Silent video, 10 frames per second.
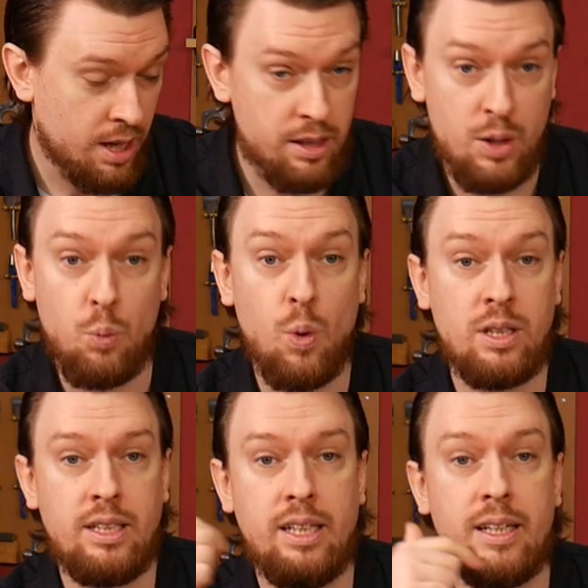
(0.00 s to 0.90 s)
I think
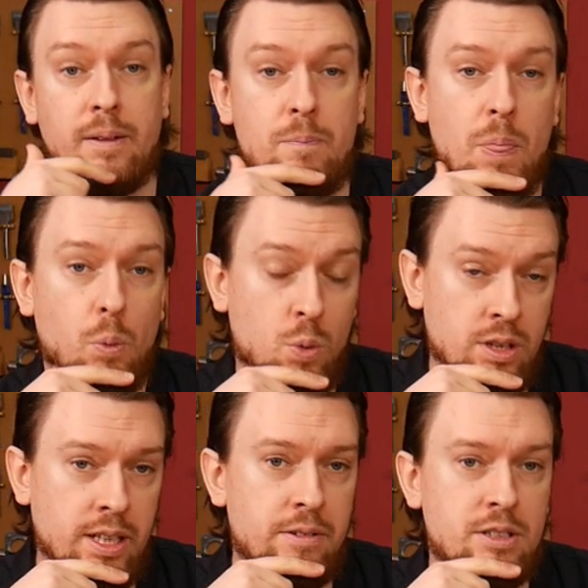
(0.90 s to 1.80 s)
one year
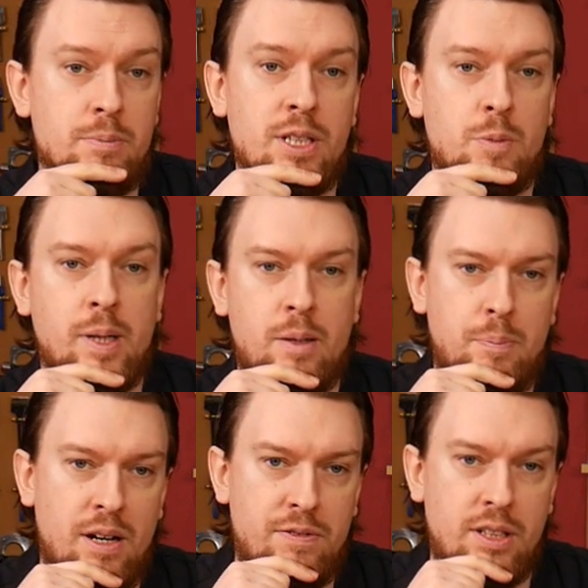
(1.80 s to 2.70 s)
one year is a much better
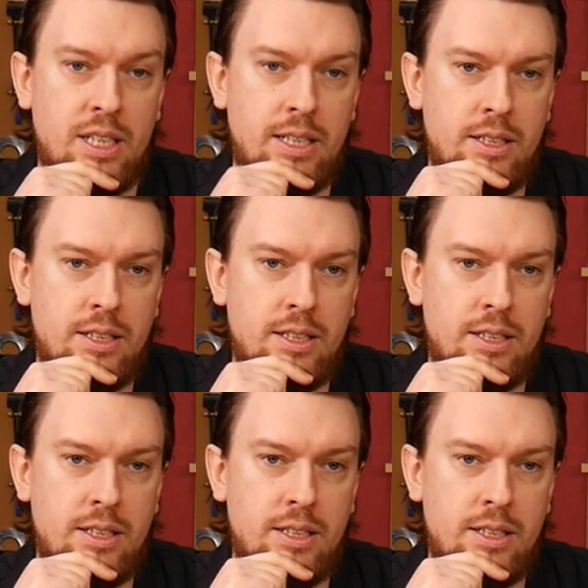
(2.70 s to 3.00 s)
buffer